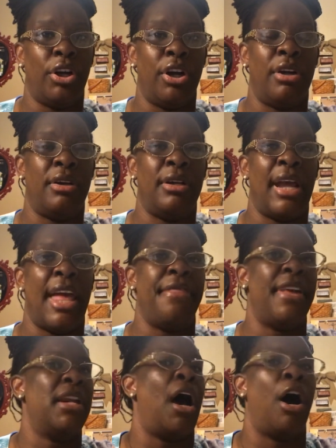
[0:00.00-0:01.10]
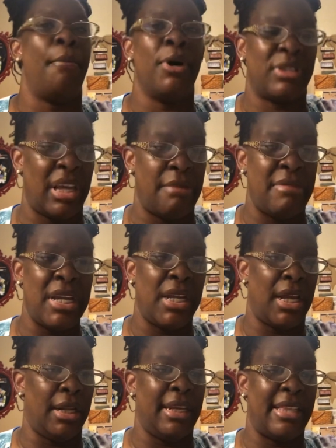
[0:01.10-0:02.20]
the baby will turn and then
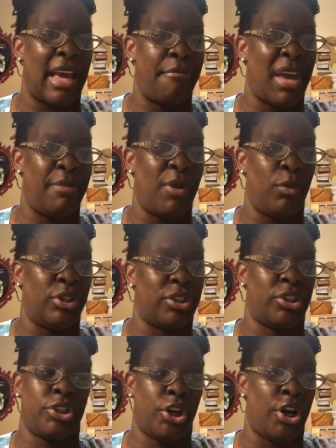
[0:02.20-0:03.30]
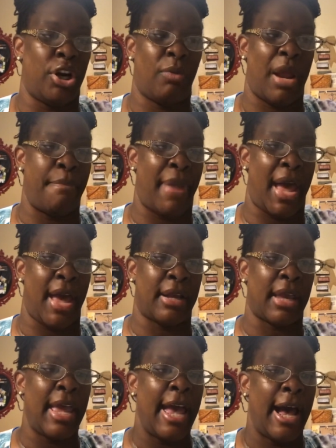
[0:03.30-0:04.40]
almost immediately that baby will just
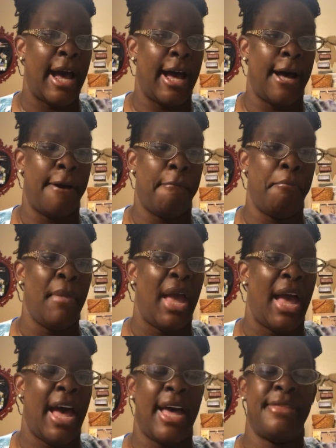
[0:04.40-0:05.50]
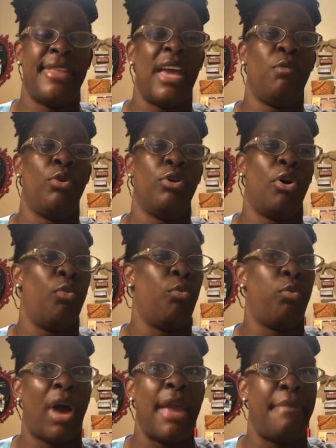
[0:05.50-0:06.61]
turn right back um,
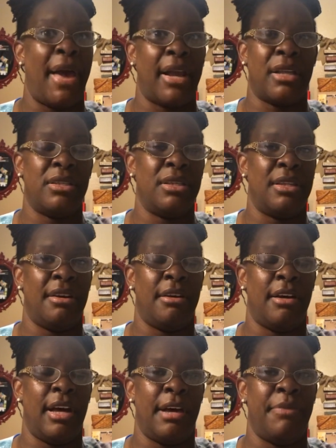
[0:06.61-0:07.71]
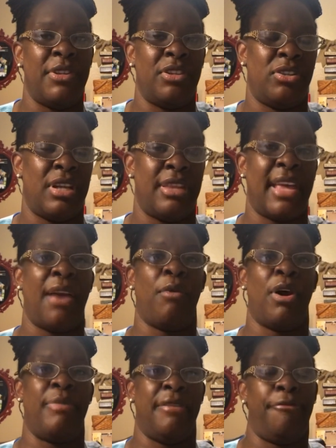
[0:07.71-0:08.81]
and they will go right back into the
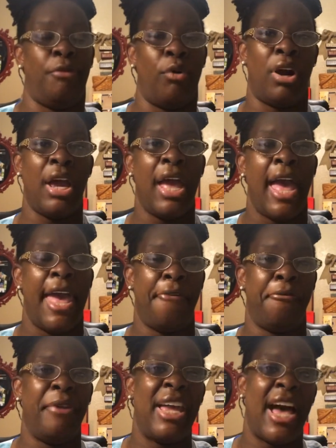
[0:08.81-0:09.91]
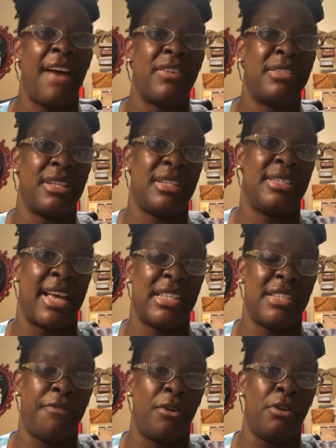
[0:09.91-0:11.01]
uh, position that they were before if
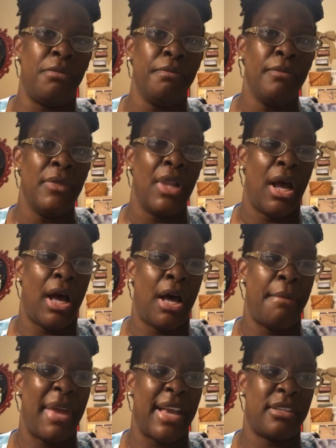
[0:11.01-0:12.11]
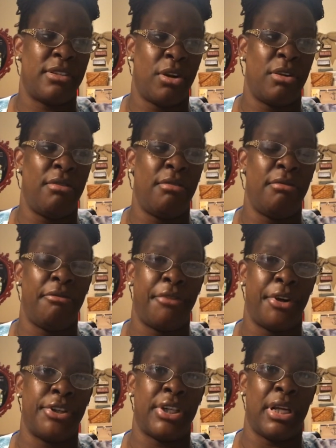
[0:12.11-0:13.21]
we have a successful um,
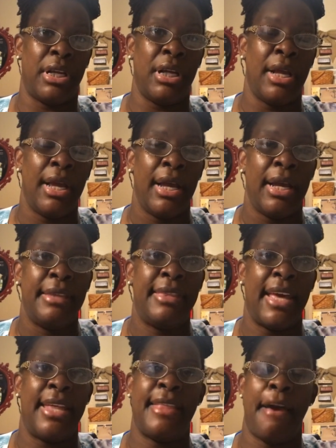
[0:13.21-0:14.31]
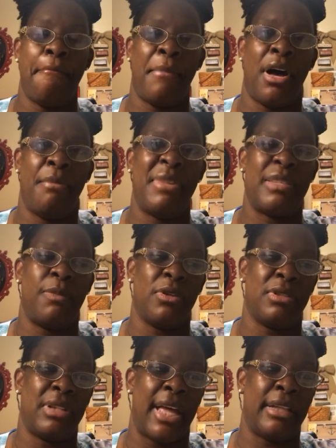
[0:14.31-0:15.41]
external version then
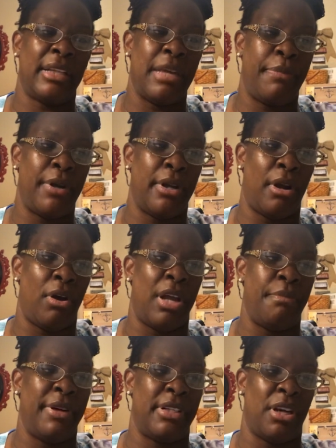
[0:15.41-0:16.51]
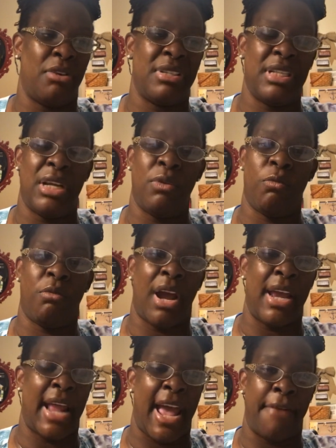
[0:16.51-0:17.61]
that mom is most likely put on
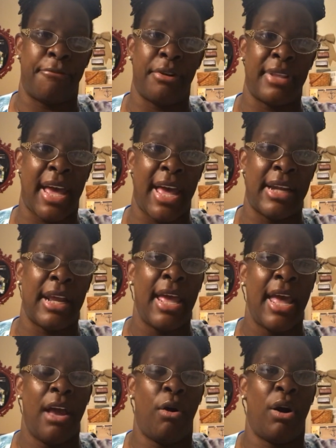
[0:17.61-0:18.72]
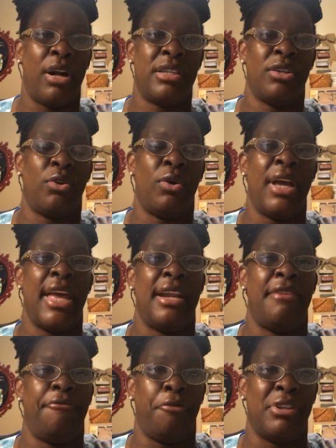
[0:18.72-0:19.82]
Pitocin right after that in
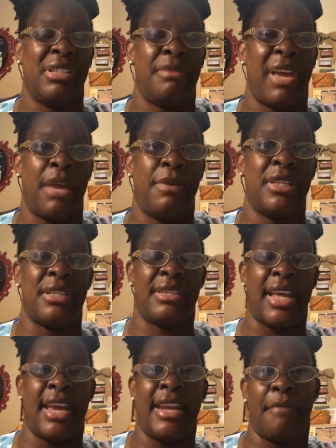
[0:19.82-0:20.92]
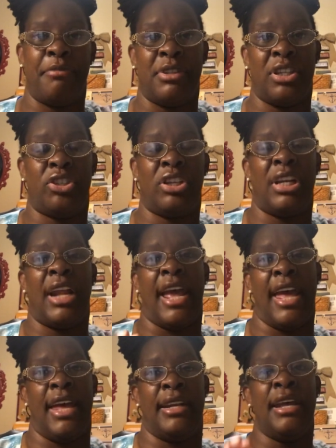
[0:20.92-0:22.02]
order to go ahead and force the baby to stay
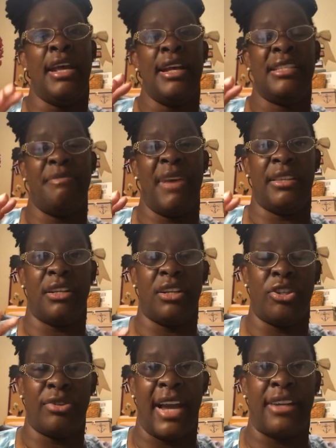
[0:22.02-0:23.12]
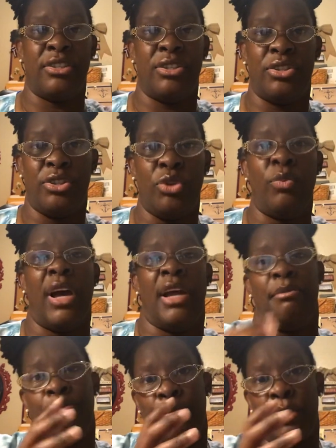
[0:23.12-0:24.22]
in that position and to make the
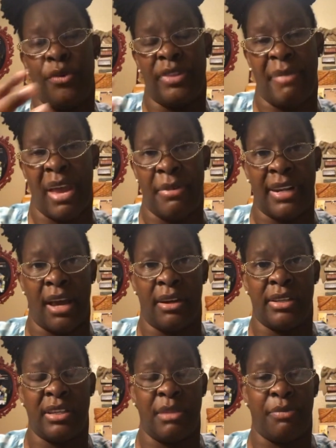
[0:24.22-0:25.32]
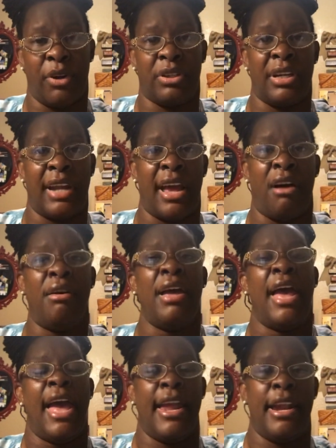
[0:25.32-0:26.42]
contractions do what? Move the baby down into
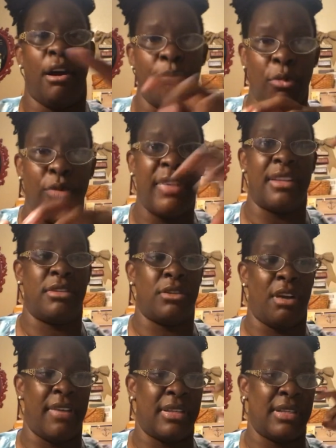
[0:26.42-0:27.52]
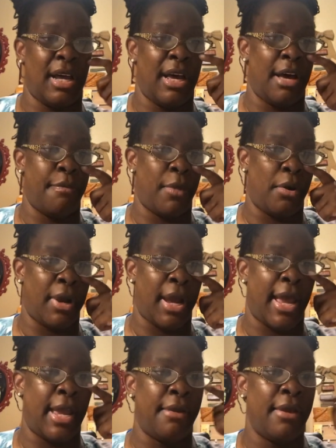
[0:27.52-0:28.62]
the birth canal and help move that
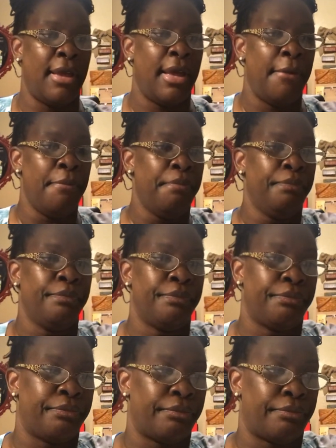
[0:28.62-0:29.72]
cervix up, okay?